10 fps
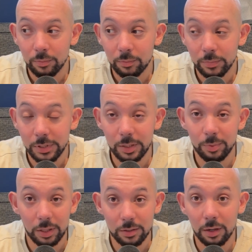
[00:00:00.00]

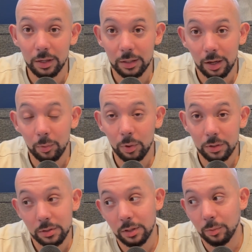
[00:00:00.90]
CPA target that I
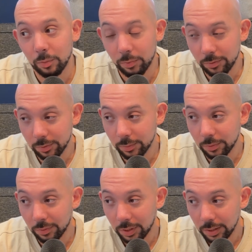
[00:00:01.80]
want, so that we're
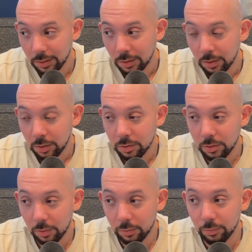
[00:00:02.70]
profitable, right?
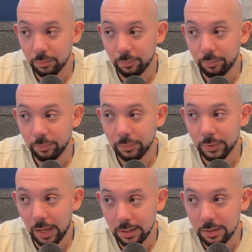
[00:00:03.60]
So
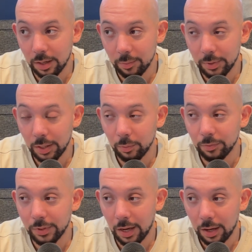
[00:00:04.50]
that's the update
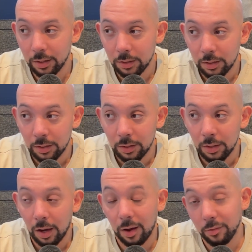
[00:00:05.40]
with that.
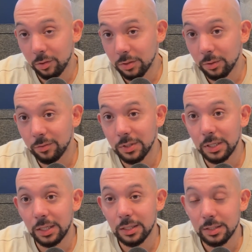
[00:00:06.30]
I've also
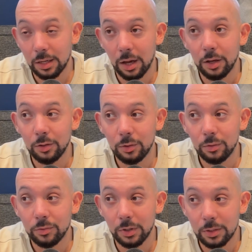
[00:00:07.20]
obviously set a new
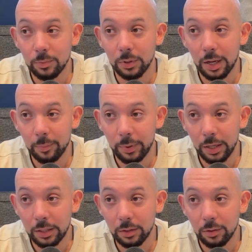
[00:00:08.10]
Facebook
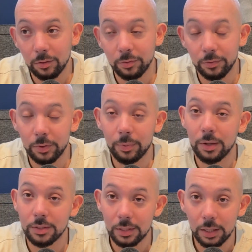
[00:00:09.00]
campaign of
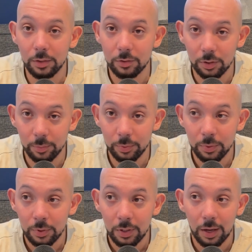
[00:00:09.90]
£50 a day on top,
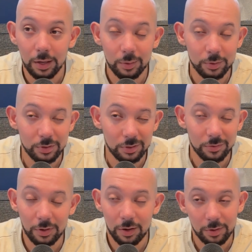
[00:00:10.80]
and it was just
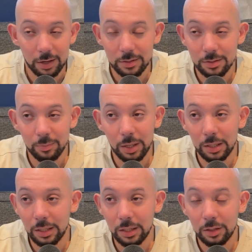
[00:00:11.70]
5 ads,
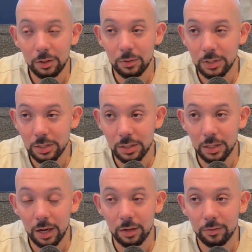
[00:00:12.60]
mainly UGC,
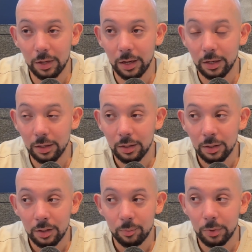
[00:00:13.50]
kind of like
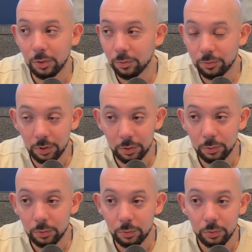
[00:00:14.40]
middle
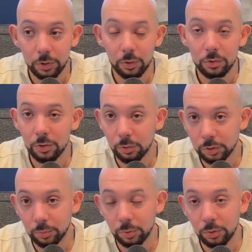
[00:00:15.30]
funnel,
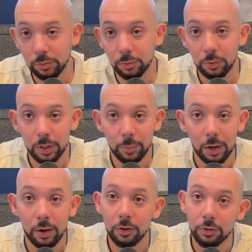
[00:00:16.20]
social proof, talking
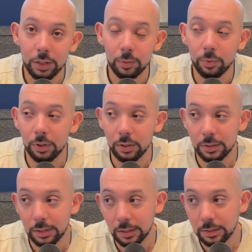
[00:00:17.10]
about how great the
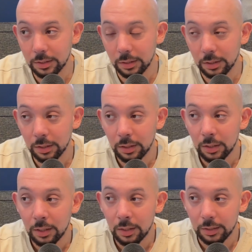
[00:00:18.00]
product is and
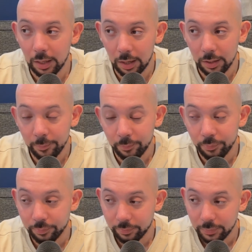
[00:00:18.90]
that.
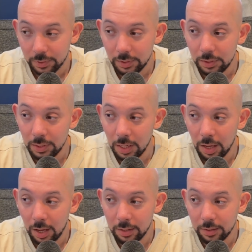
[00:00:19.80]

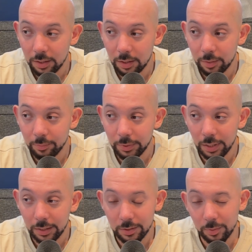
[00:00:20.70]
And
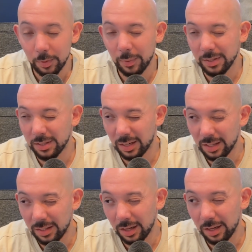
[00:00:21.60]
this will be my
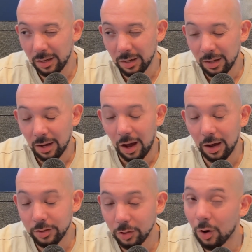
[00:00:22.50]
second day.
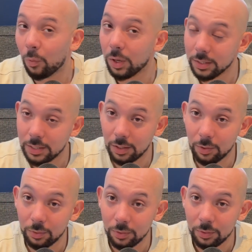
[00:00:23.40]
I actually got one sale